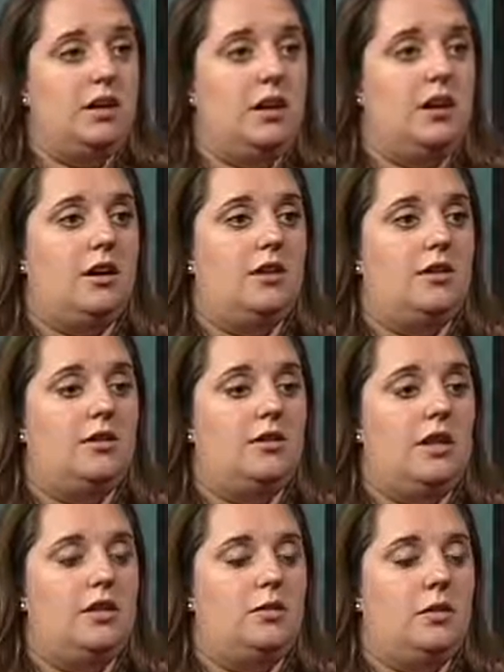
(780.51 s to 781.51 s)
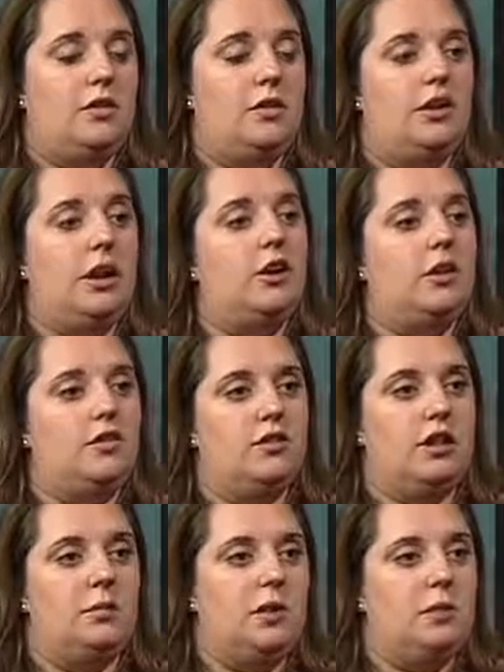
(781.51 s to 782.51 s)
and that's when their caregivers come